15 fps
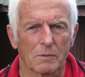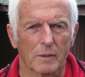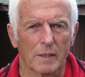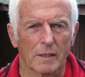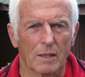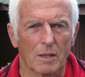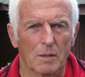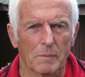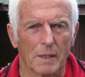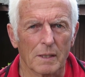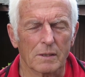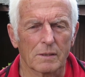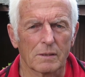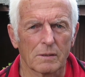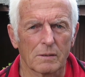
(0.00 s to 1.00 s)
when I got
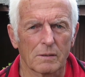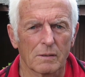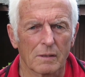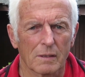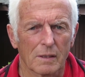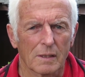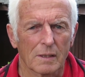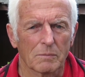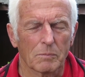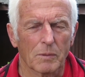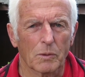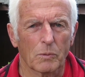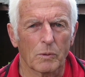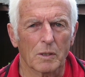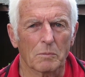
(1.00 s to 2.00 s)
back to
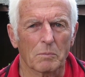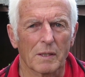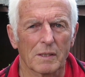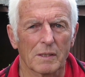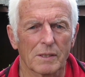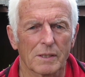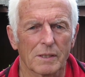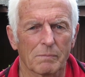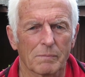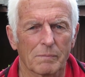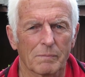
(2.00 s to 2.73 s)
our workplace.